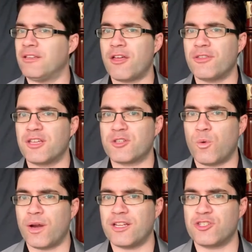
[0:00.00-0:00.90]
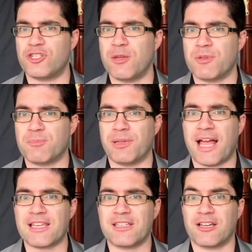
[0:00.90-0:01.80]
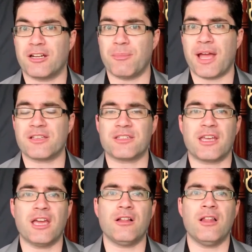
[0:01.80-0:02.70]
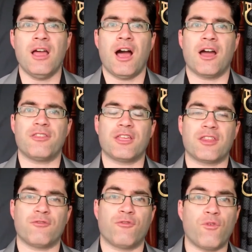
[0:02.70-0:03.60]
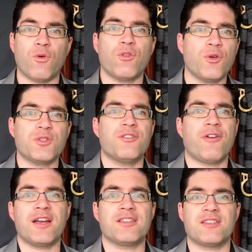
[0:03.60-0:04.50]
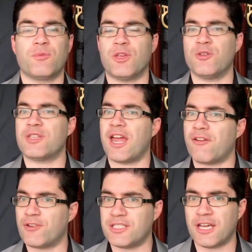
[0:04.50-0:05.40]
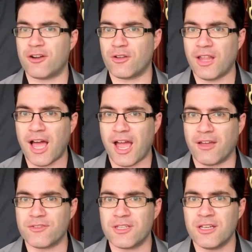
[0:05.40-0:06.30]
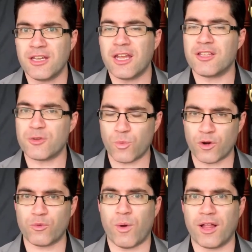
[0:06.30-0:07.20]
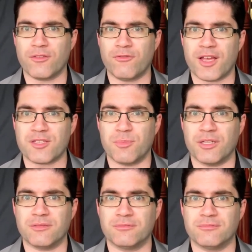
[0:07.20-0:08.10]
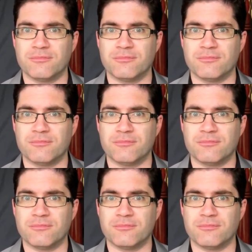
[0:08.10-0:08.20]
nothing is quite as cheap as plastic on a mass scale, I think that for those devices that we use every day in our lives, it's a worthwhile investment.